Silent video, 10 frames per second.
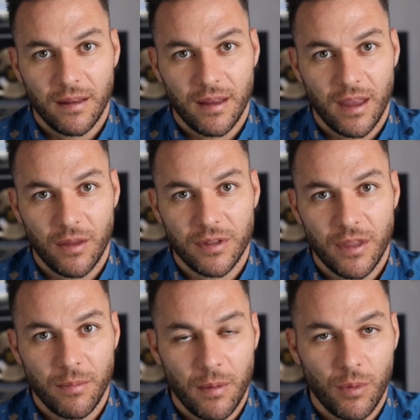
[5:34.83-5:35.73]
Here is
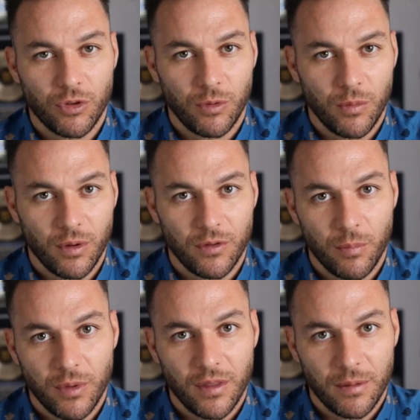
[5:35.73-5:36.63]
something most people have
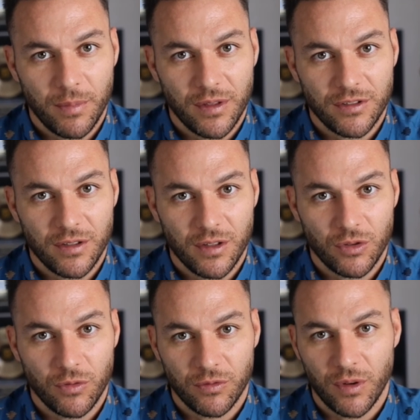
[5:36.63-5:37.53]
completely missed in the
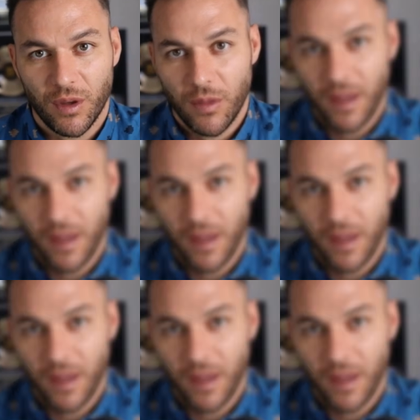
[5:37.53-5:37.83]
new flow,